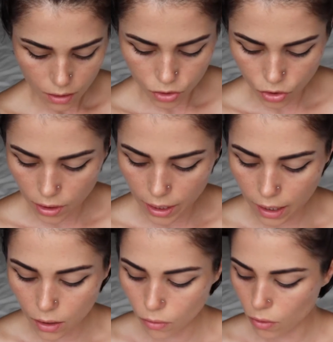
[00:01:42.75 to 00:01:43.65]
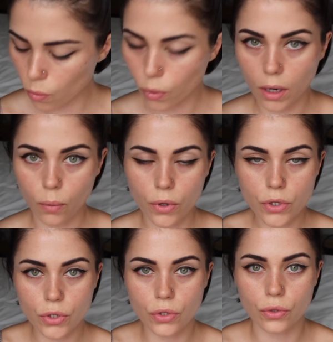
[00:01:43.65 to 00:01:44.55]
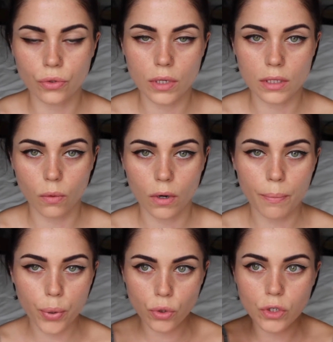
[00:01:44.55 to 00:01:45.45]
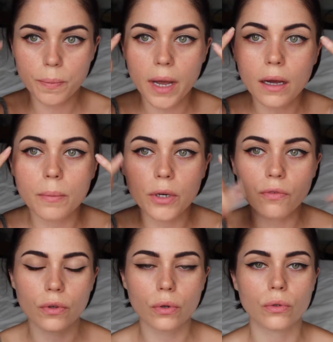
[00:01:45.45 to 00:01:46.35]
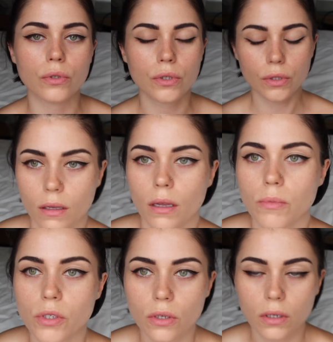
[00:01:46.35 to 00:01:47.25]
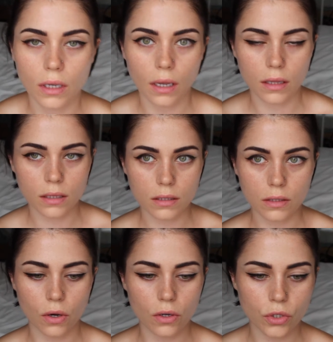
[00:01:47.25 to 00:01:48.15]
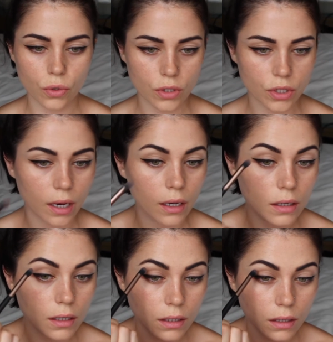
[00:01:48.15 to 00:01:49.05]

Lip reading: So now what I want to do is I want to push back a bit of the hood. I'm just going to get this contour shade